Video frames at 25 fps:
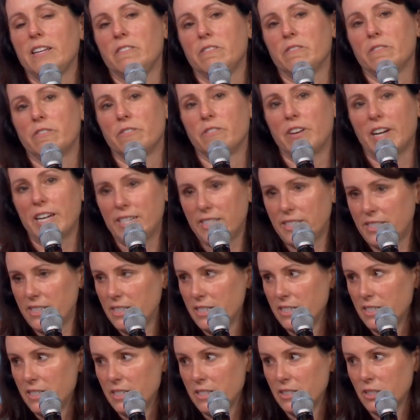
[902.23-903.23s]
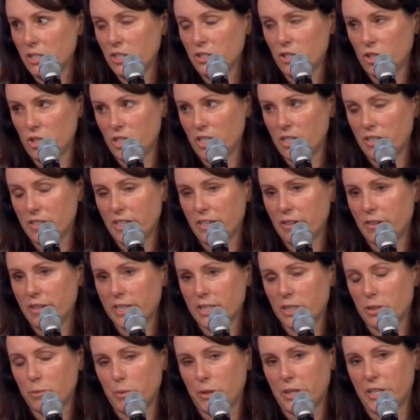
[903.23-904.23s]
invited to share their
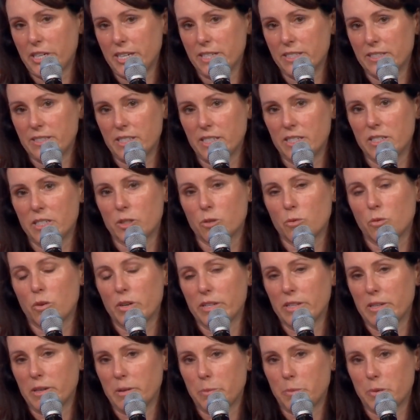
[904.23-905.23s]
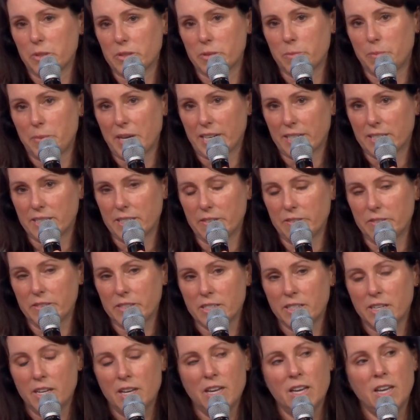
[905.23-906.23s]
experiences or their
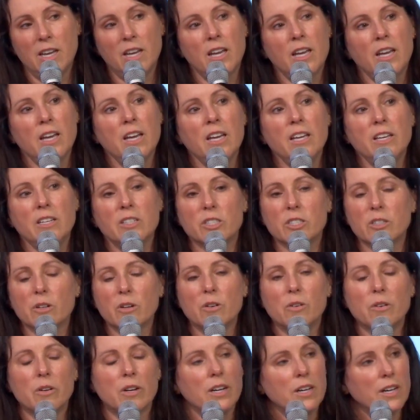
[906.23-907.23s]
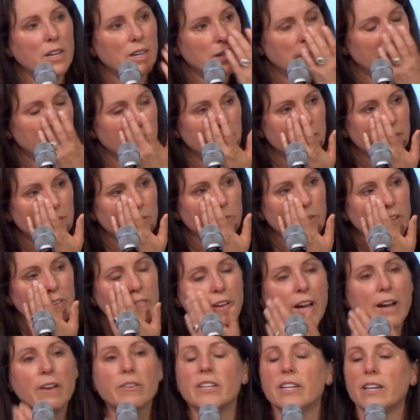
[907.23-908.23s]
perspectives. So we
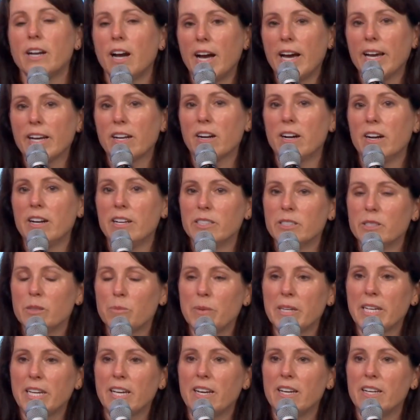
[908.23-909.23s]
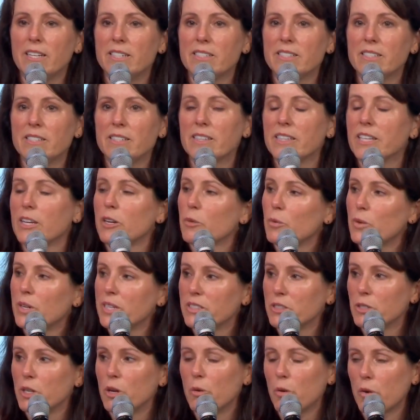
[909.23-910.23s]
founded Icons because there
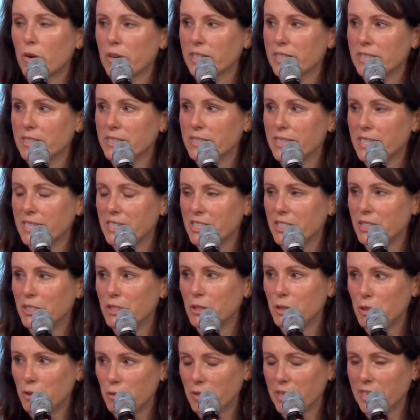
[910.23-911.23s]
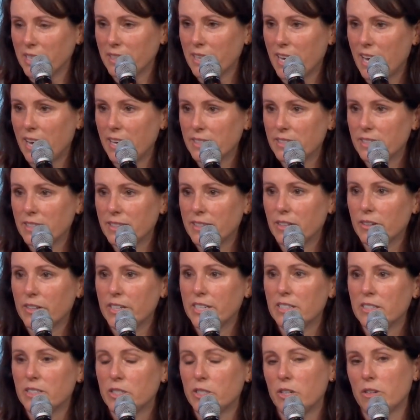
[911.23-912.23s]
was no organization doing that. There
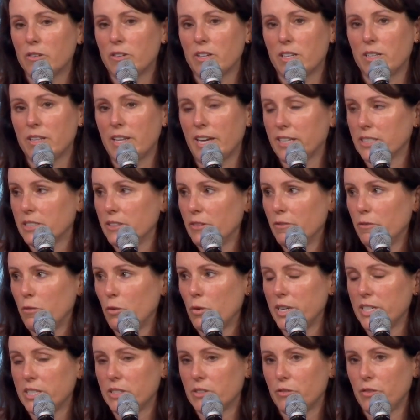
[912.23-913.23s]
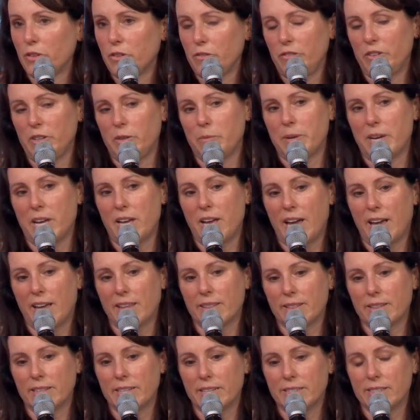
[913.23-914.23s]
is no collective voice for female
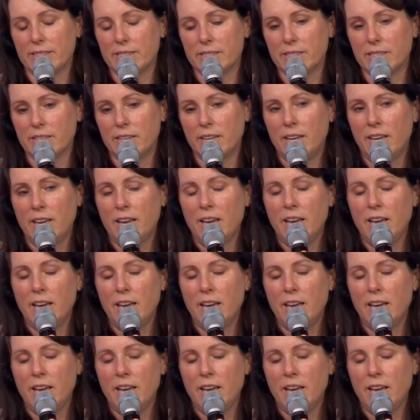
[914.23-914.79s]
athletes